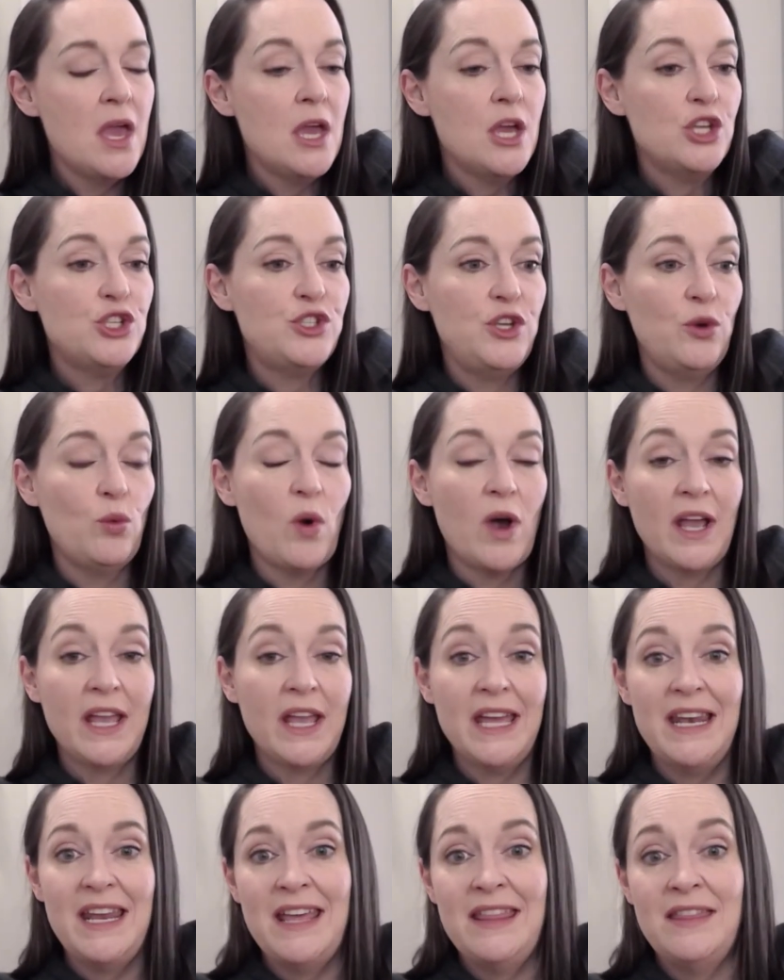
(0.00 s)
So you walk
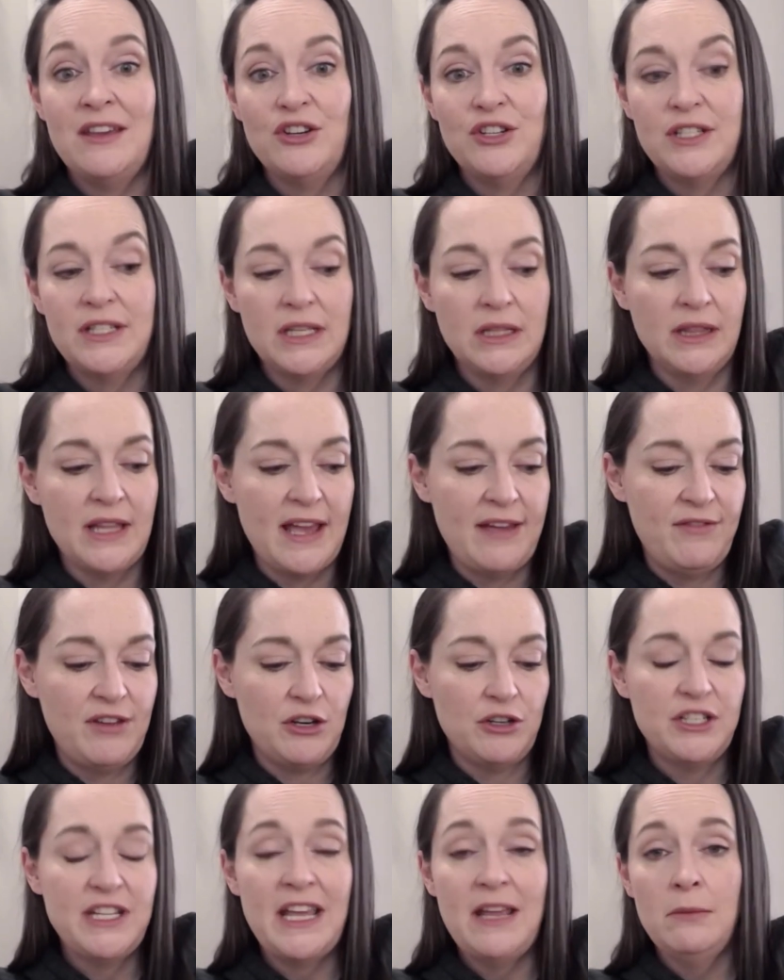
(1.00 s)
in and there's live
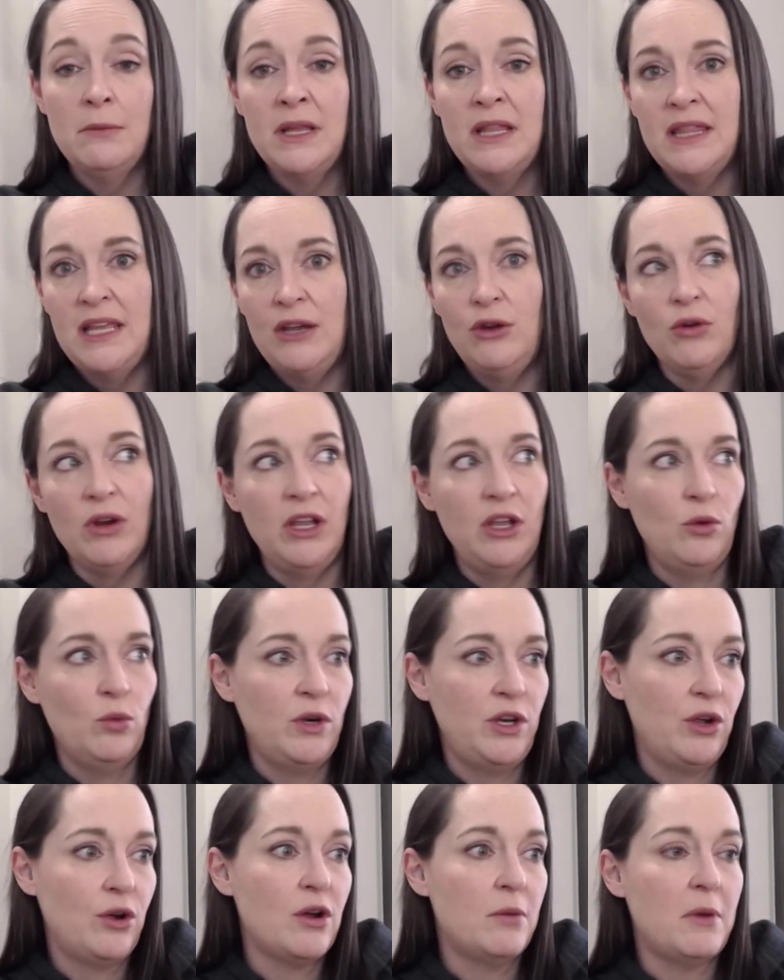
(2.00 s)
entertainment. They greet you when
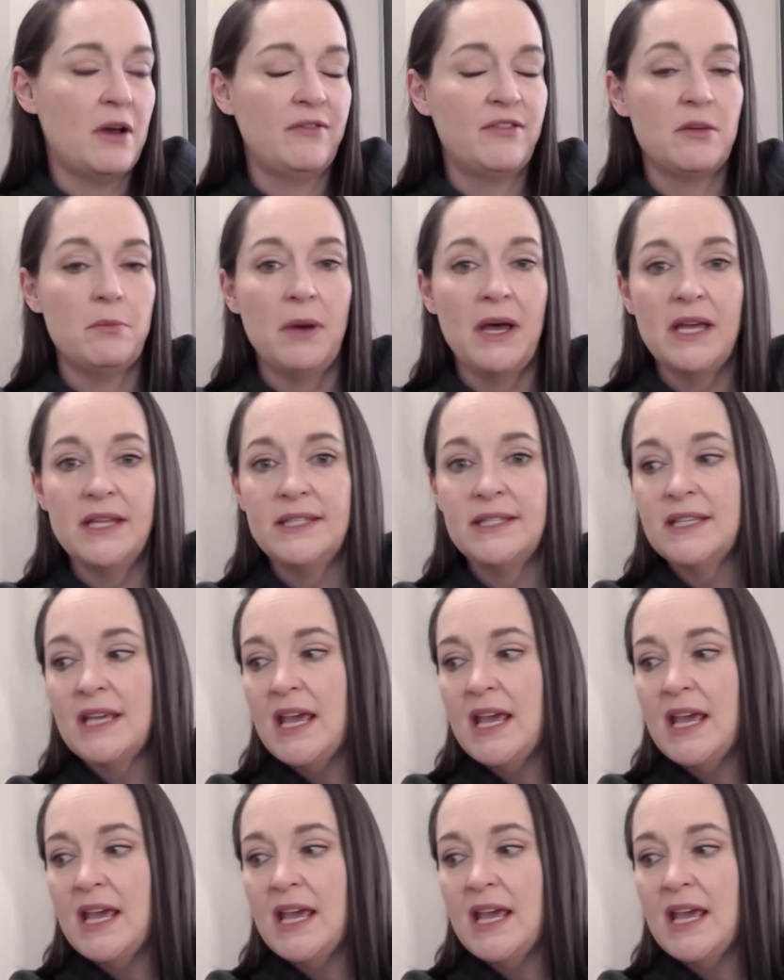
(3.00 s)
you come off the bus.